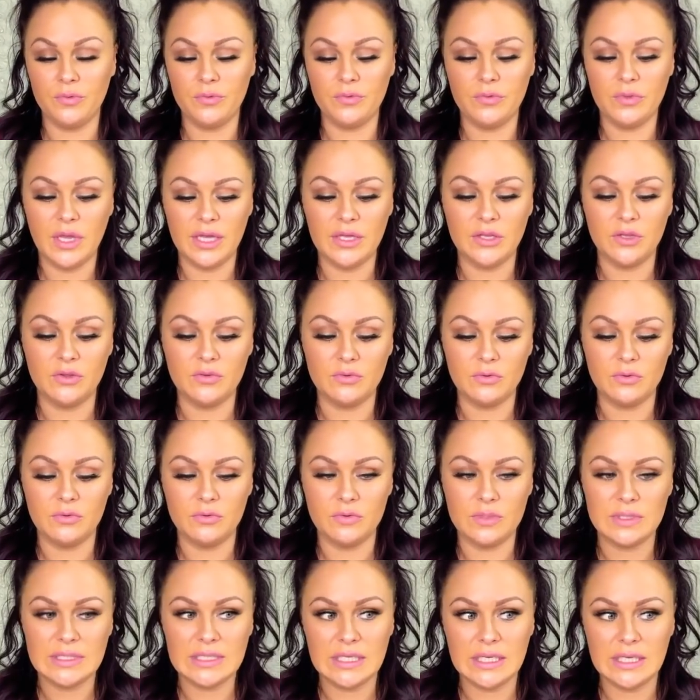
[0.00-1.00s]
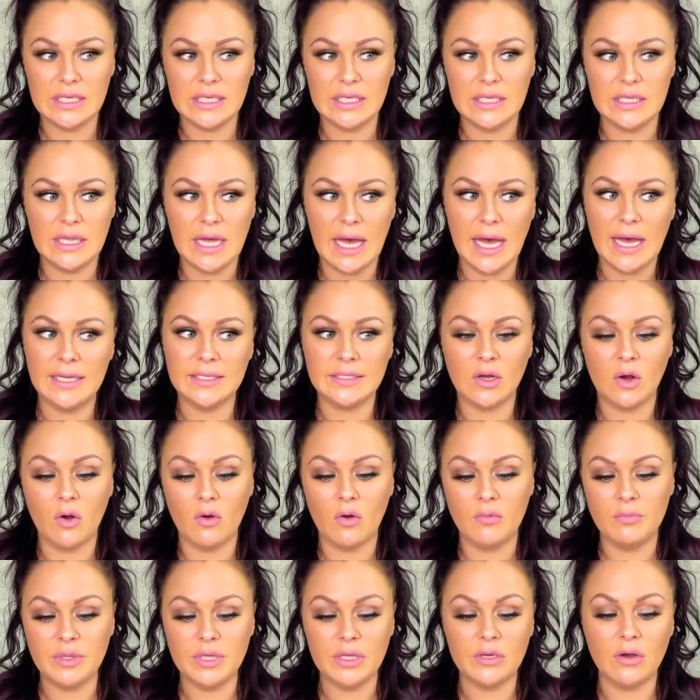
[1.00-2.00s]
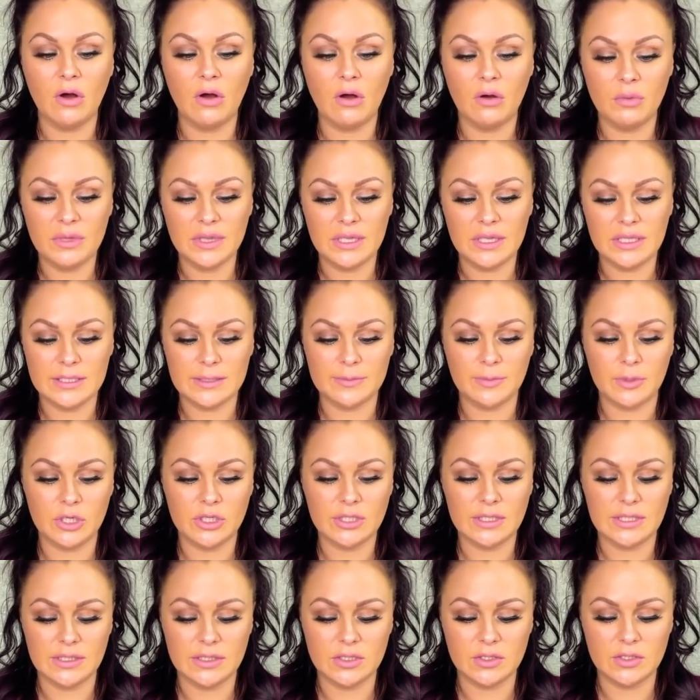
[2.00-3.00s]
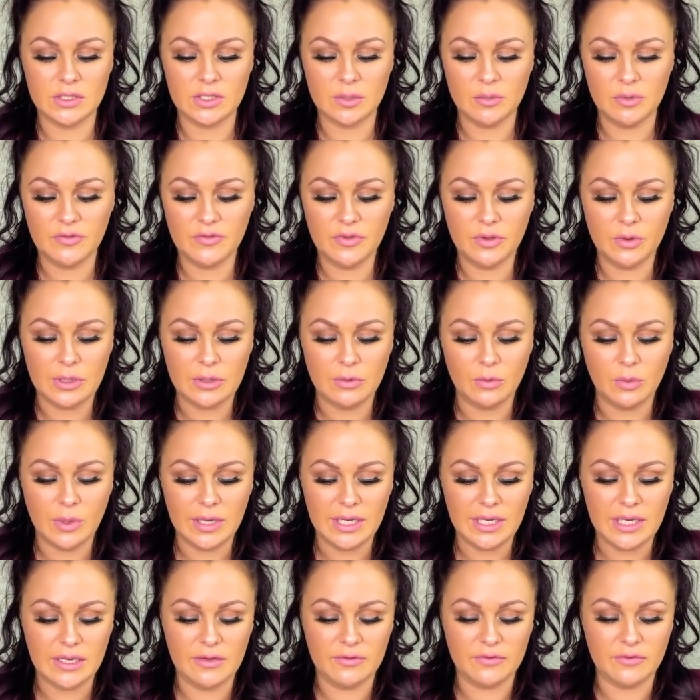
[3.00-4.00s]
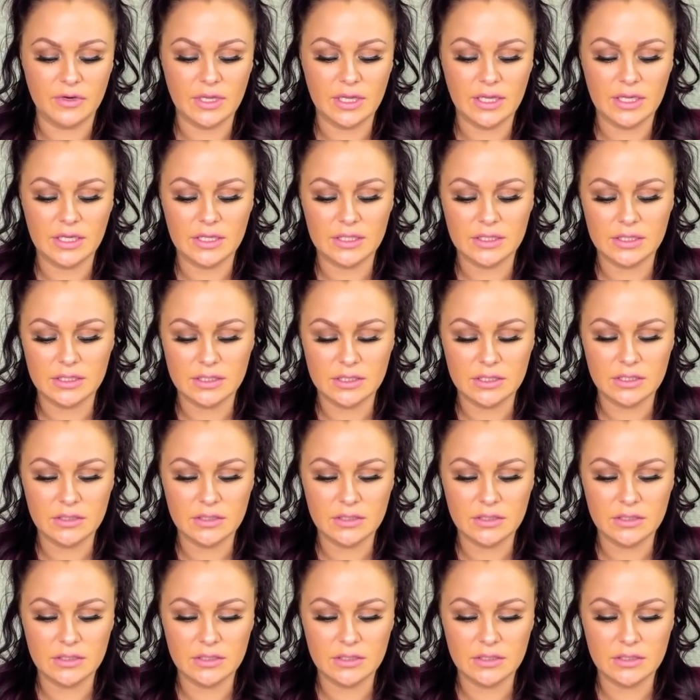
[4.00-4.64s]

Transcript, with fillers: that you see the end all be all with this person. So some of you are waiting for this